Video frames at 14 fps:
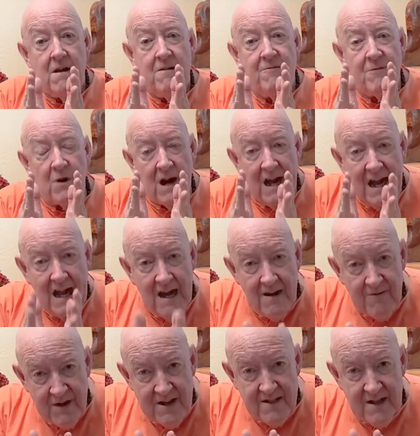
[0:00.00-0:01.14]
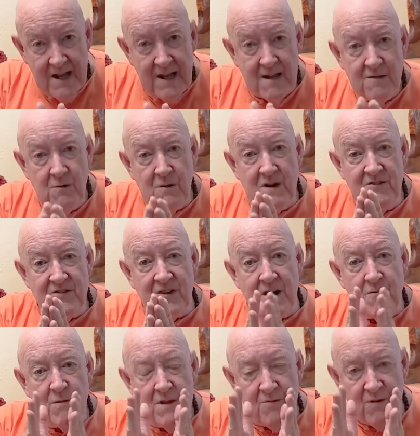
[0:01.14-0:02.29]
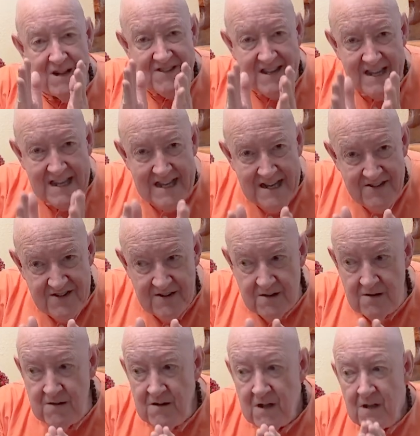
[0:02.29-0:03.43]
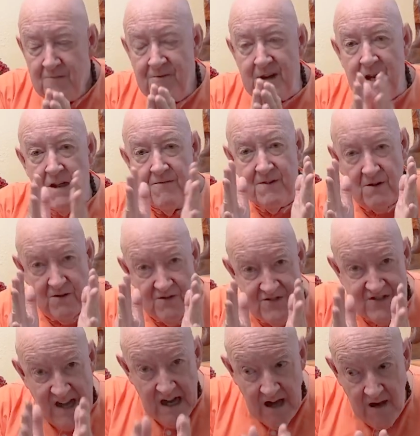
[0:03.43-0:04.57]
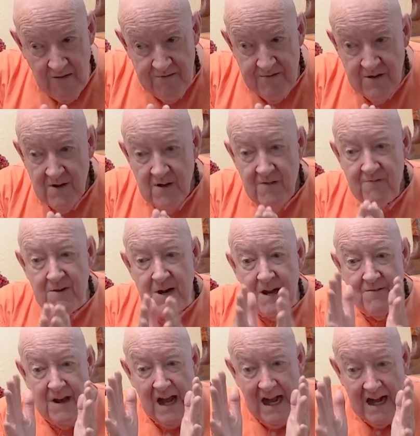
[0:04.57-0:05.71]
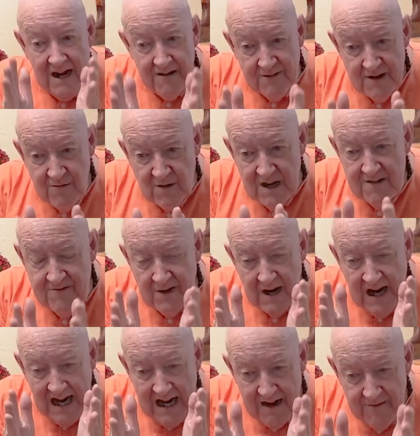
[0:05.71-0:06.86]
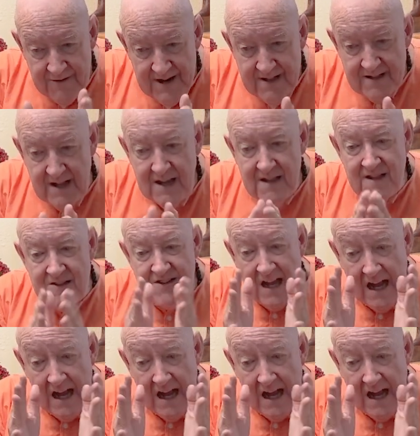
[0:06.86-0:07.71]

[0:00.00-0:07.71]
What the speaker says: for everything. You can start with what's easier. Forgive yourself. Forgive everyone for everything that's